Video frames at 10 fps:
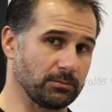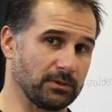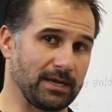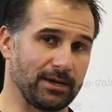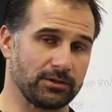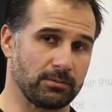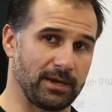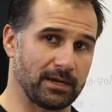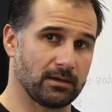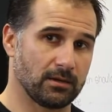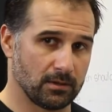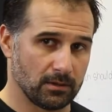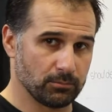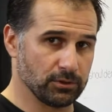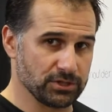So we're lying on your back,
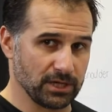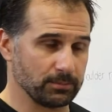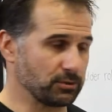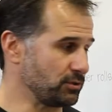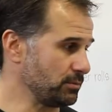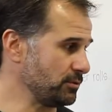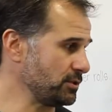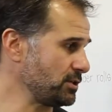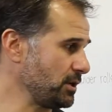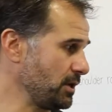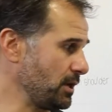bridging up into a bridge,